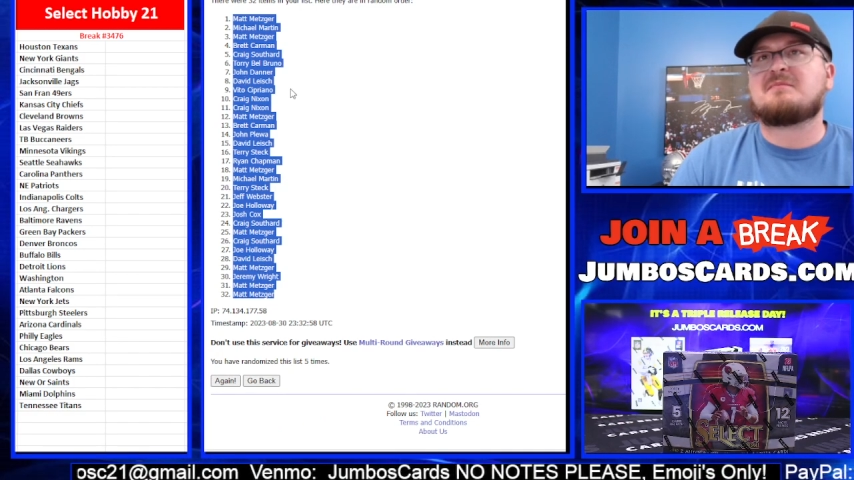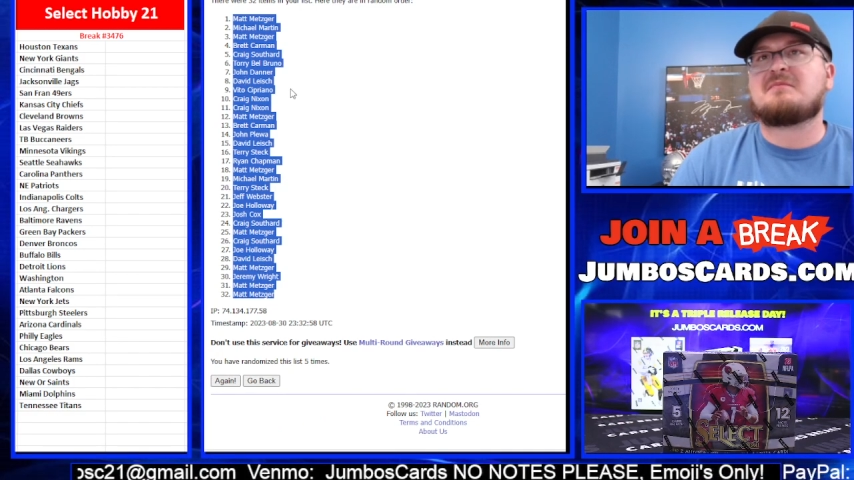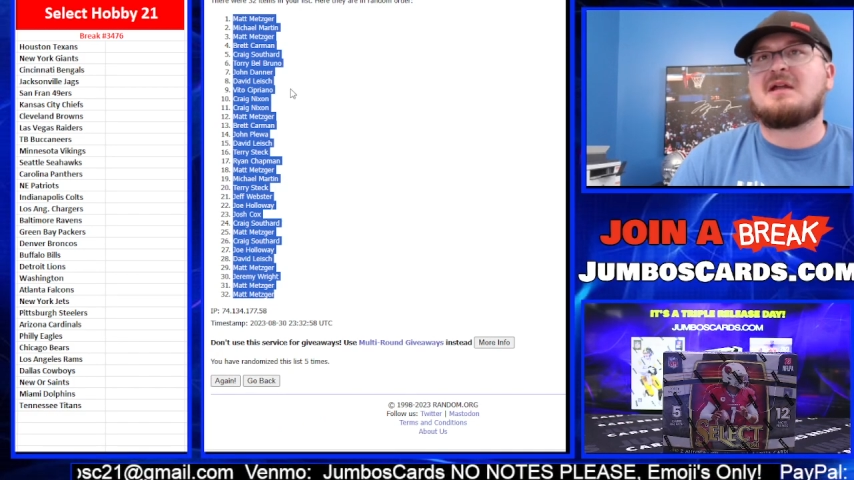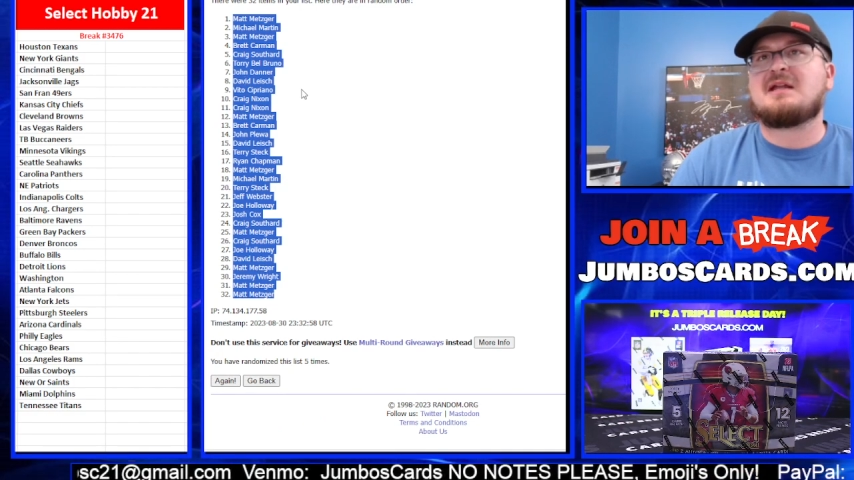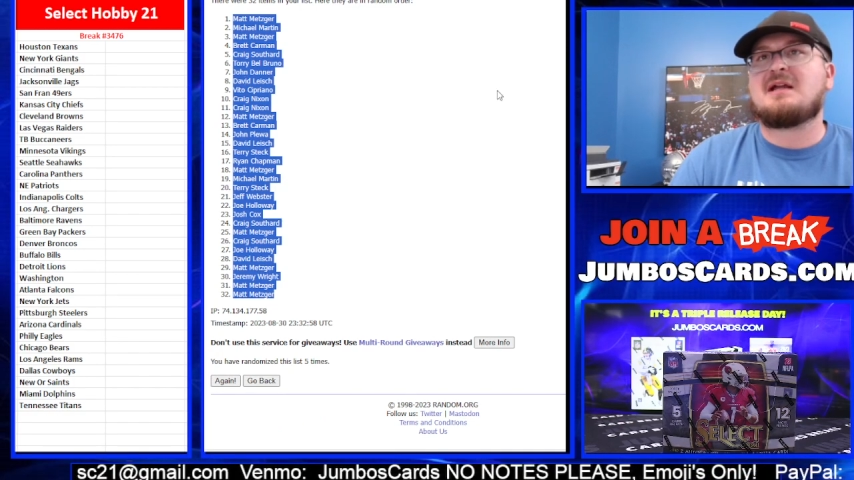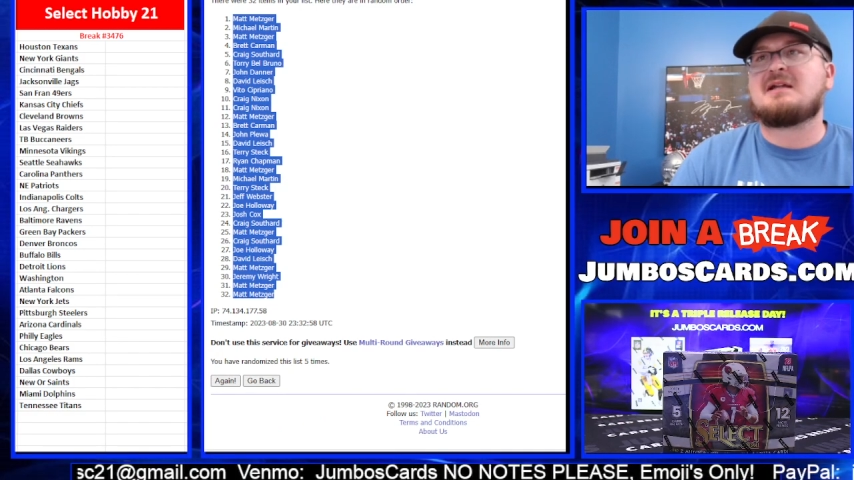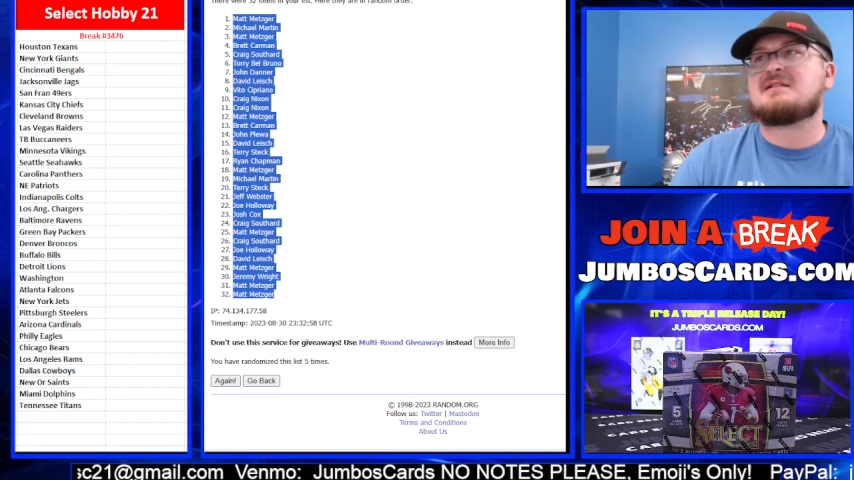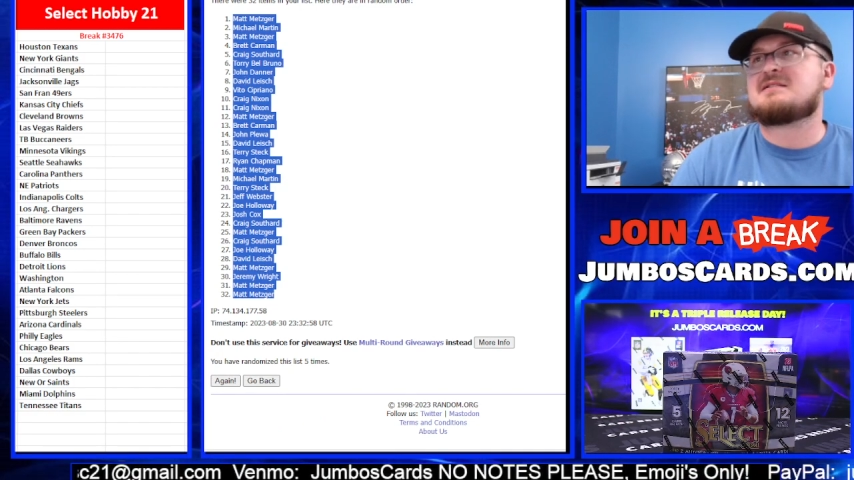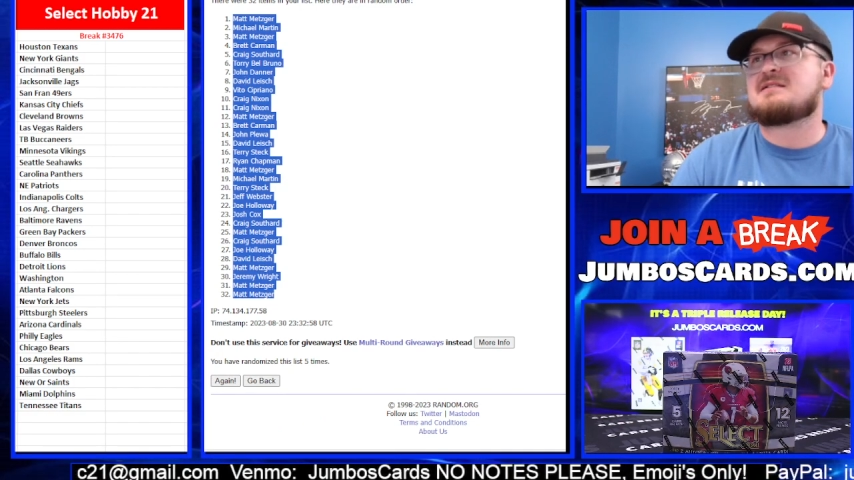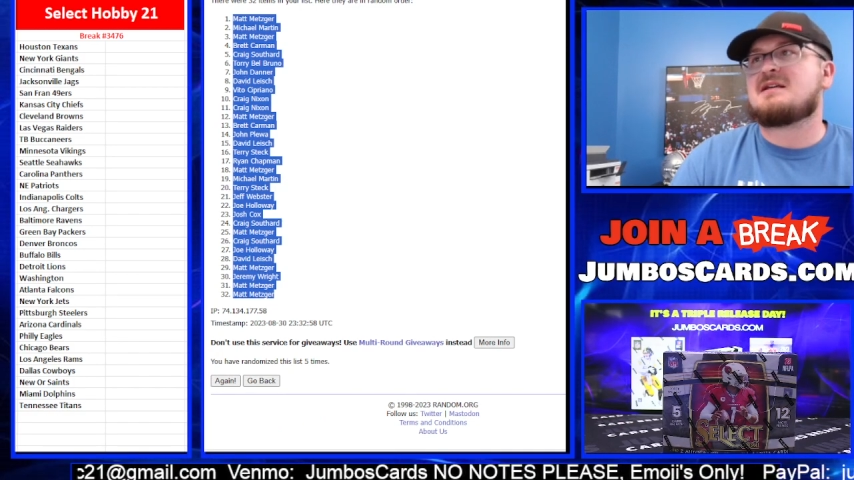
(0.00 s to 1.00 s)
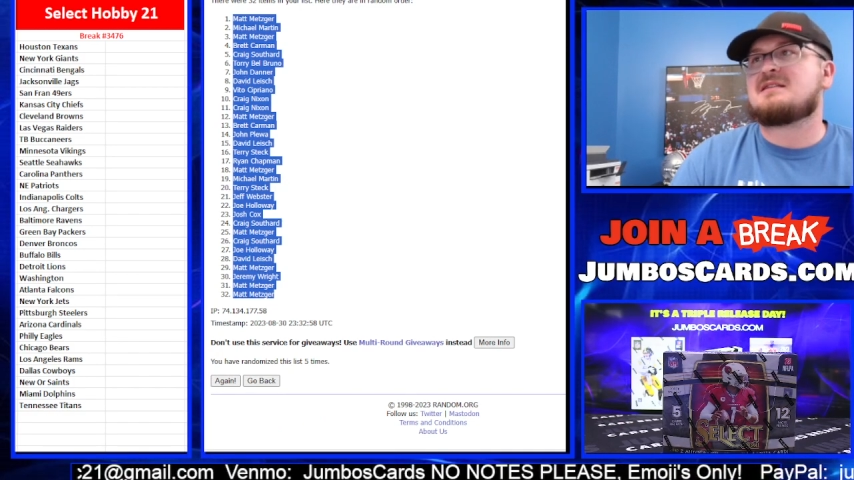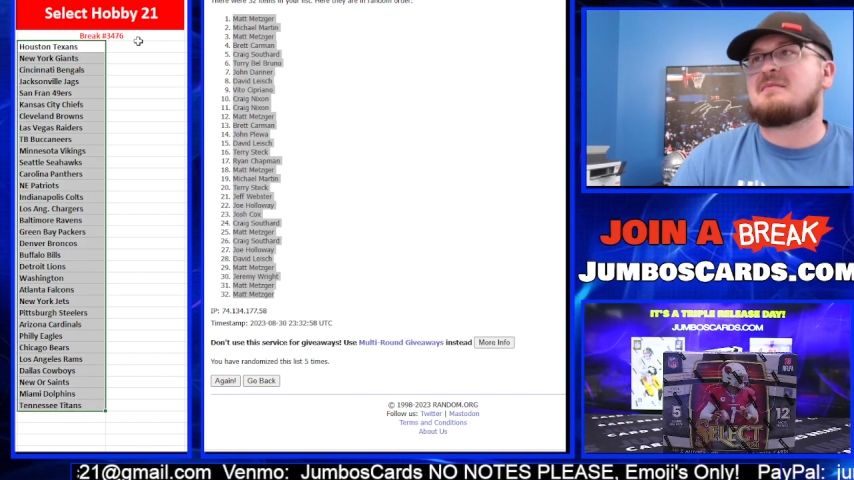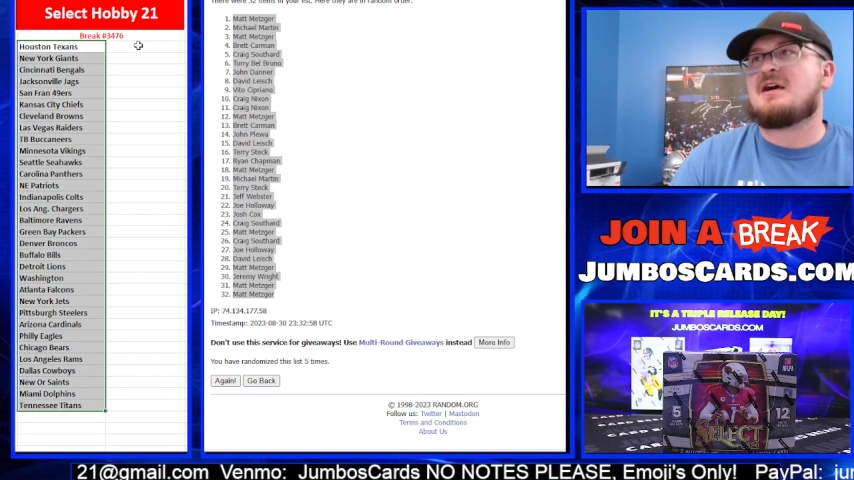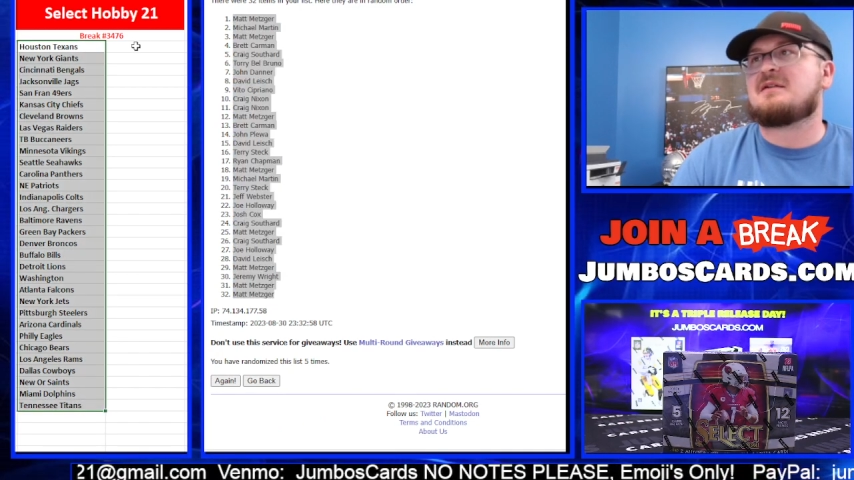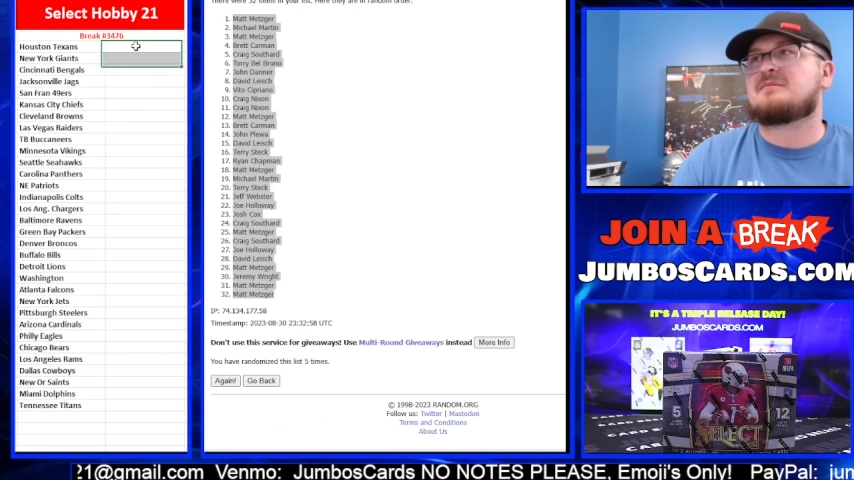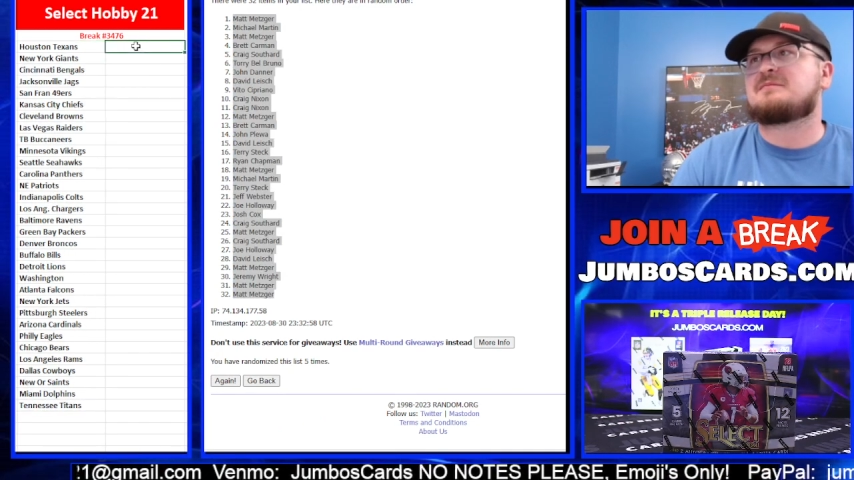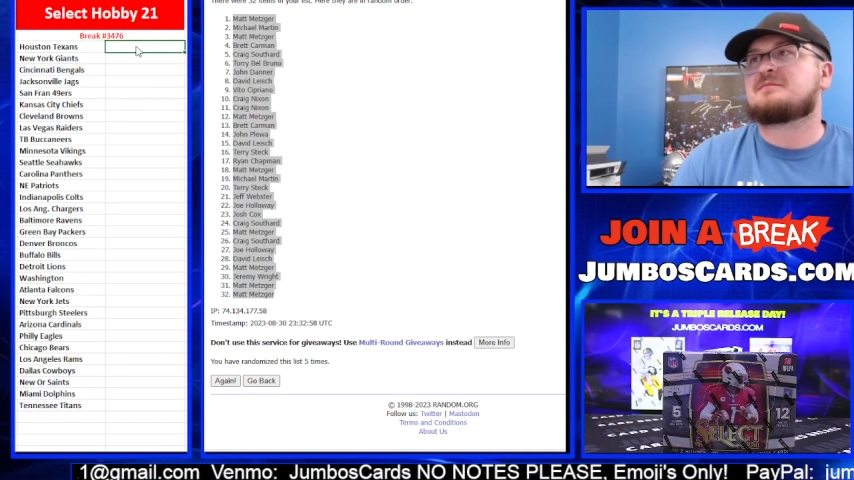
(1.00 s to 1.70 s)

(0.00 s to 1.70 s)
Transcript: Matty Ice at the bottom.